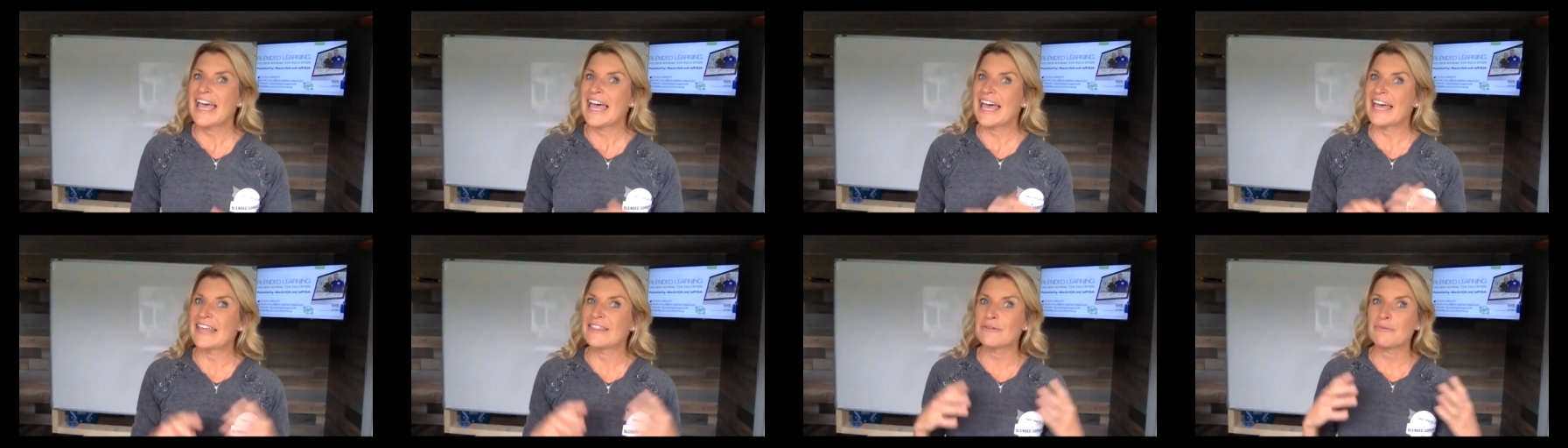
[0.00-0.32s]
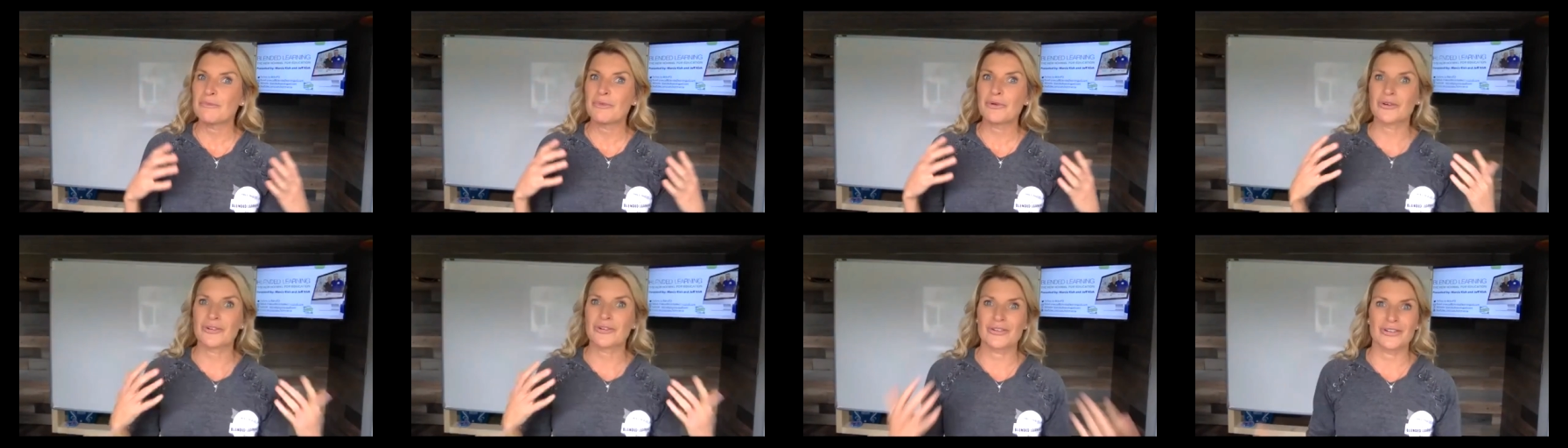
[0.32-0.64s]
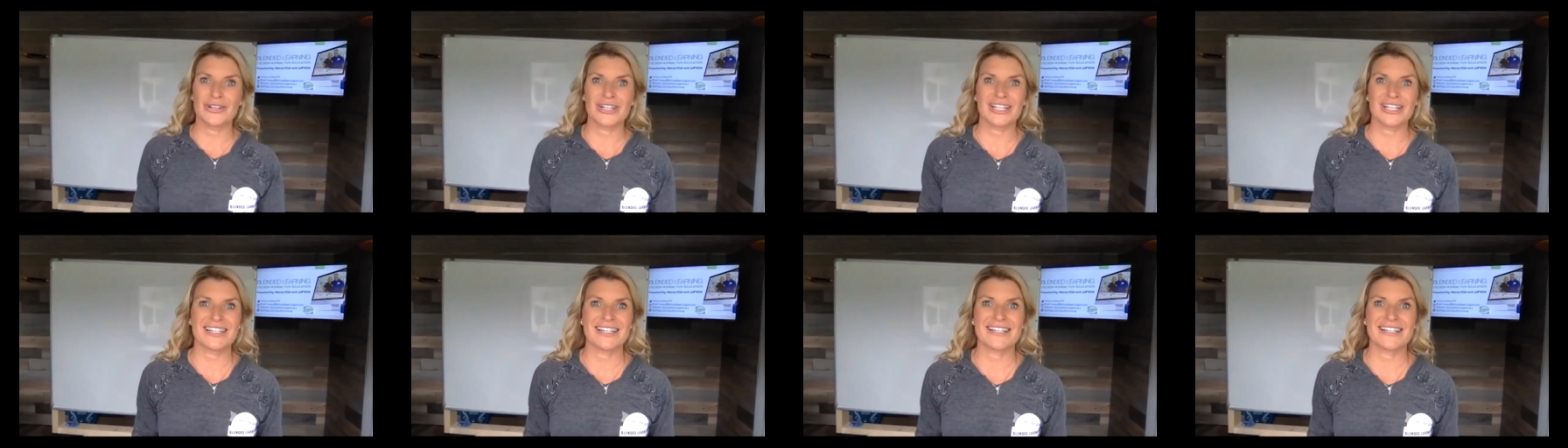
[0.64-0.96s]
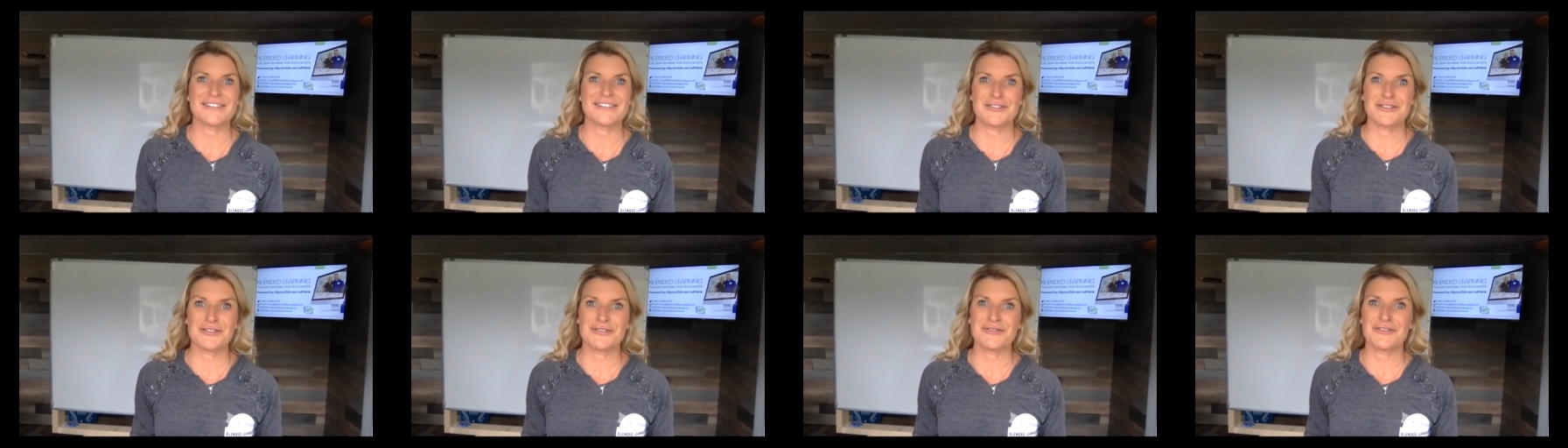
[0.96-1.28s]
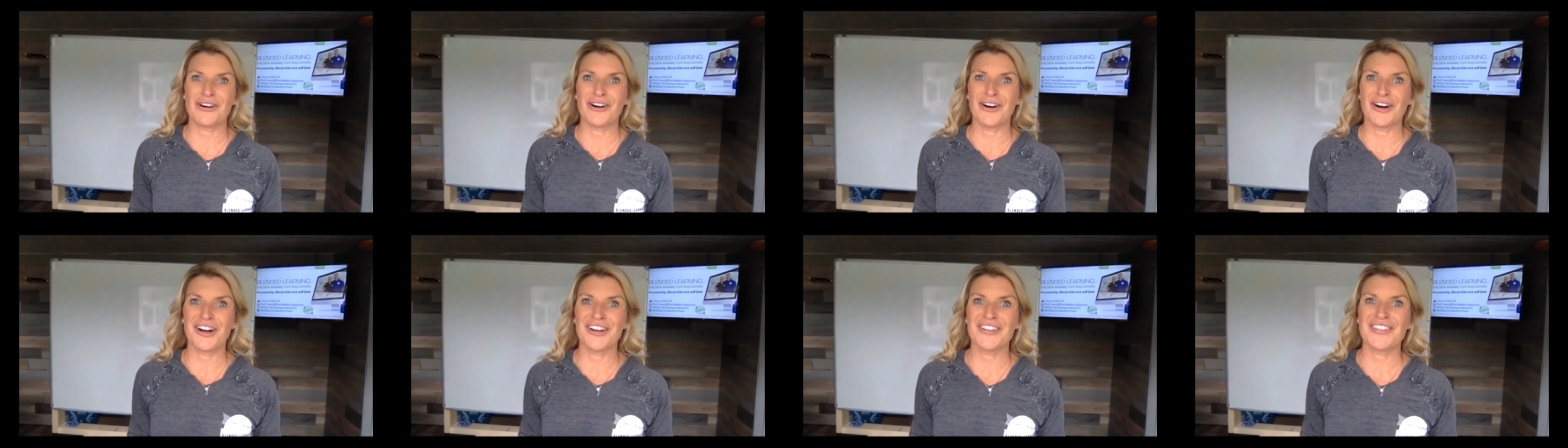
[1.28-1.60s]
And the more organized you
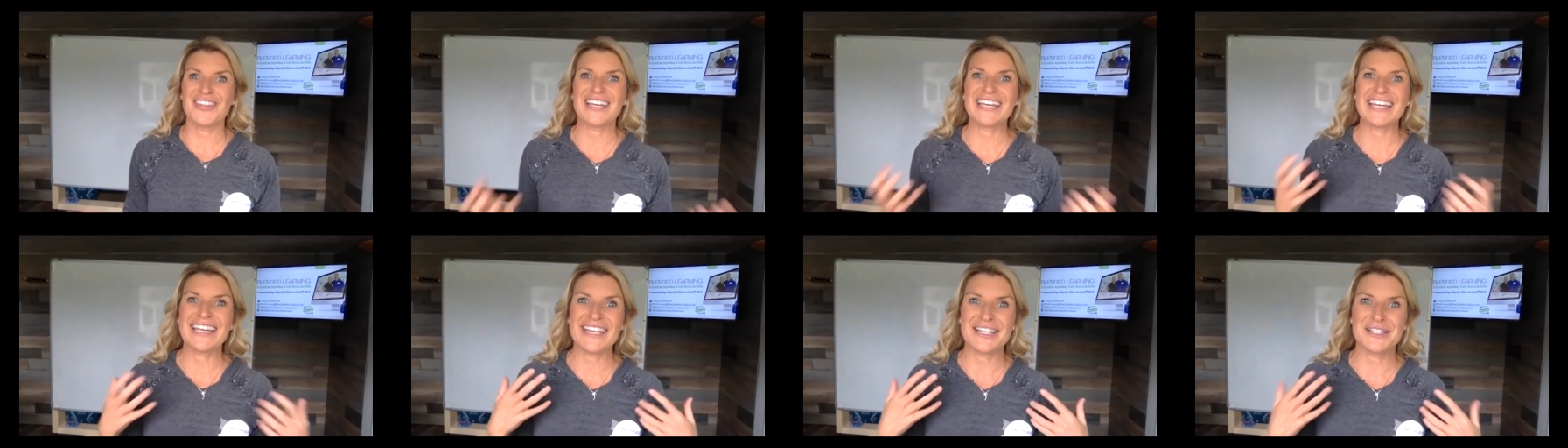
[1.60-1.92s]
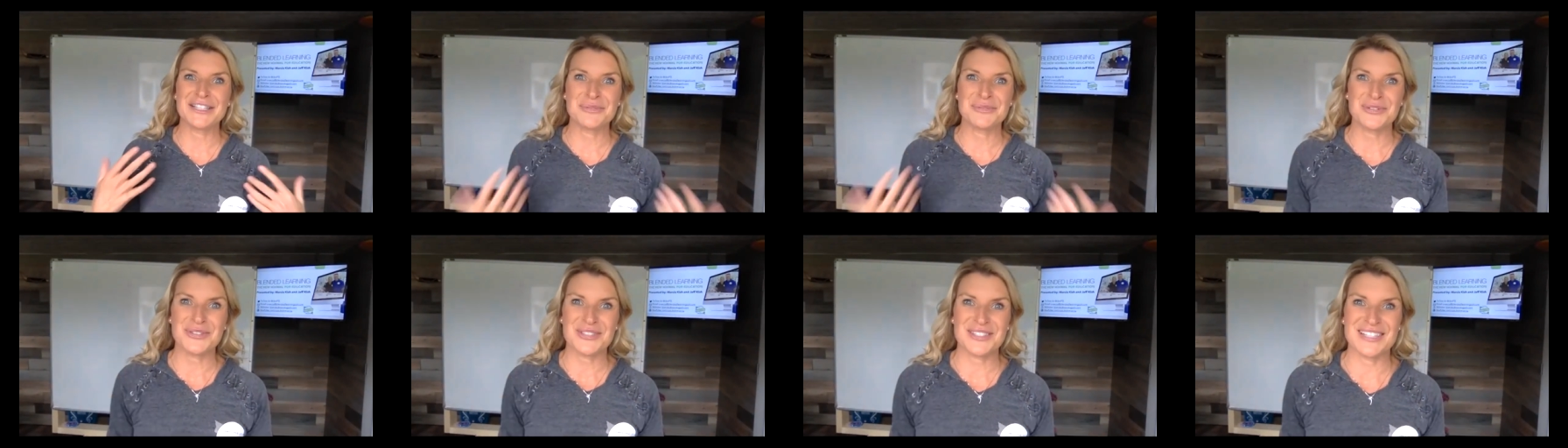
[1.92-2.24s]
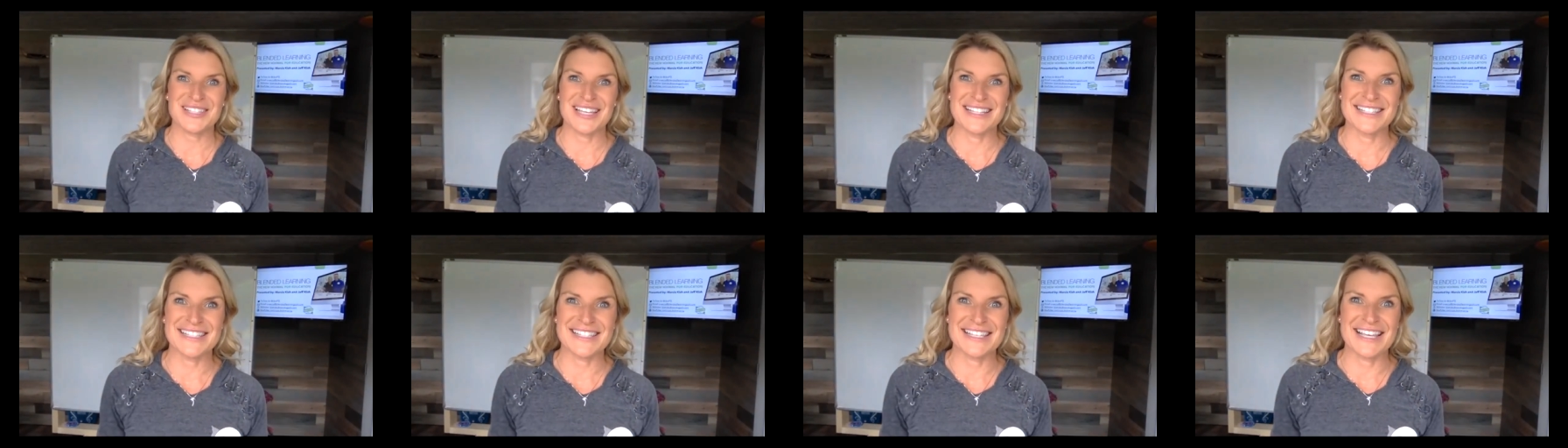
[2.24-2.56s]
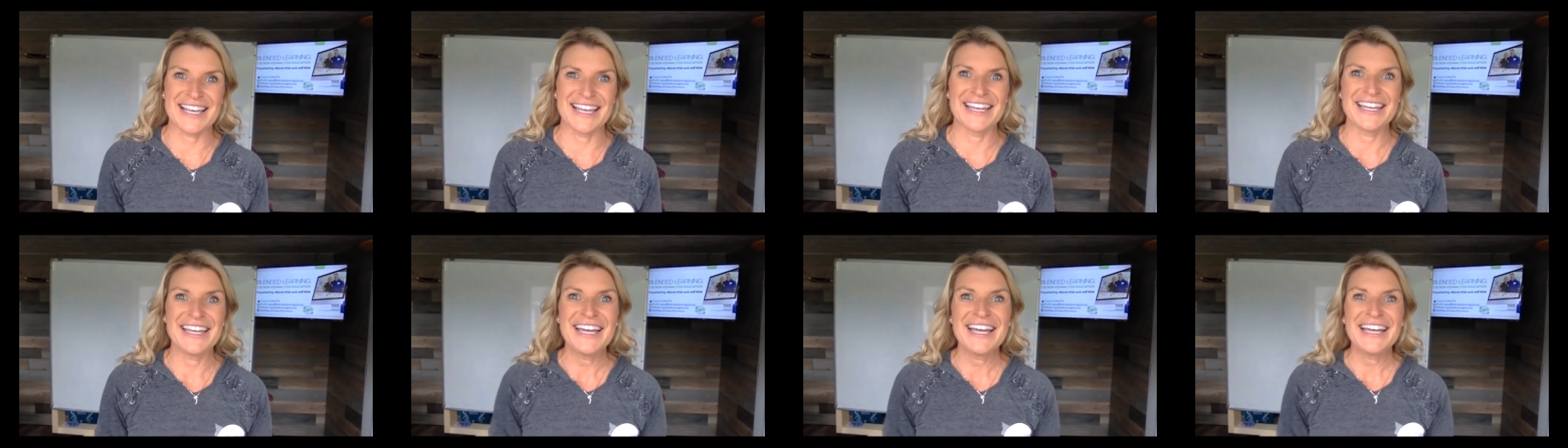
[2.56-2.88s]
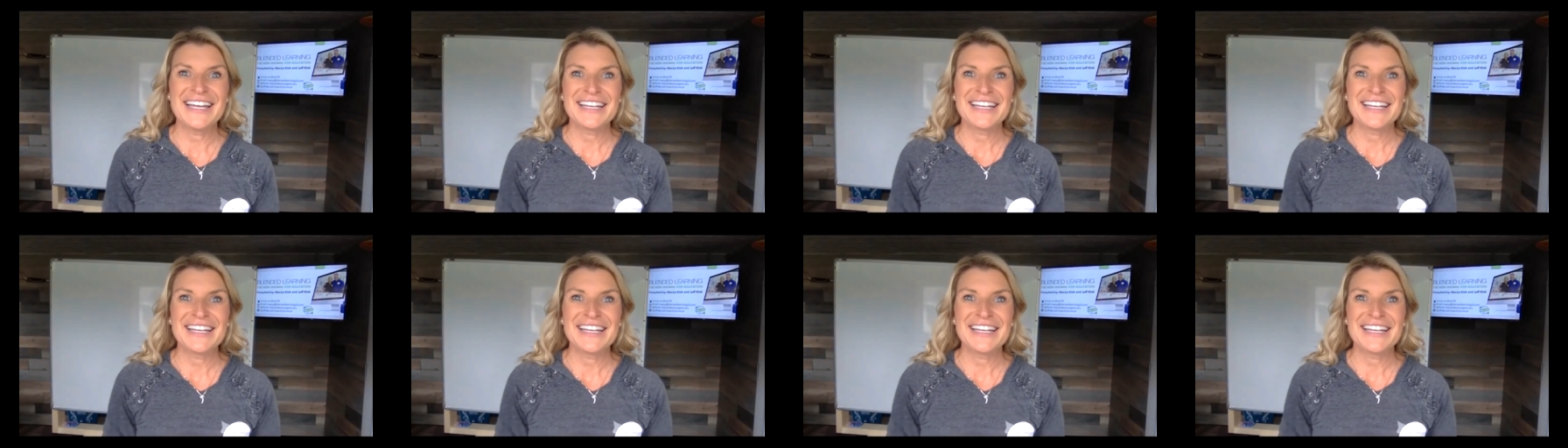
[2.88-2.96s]
are, the kids will sense it.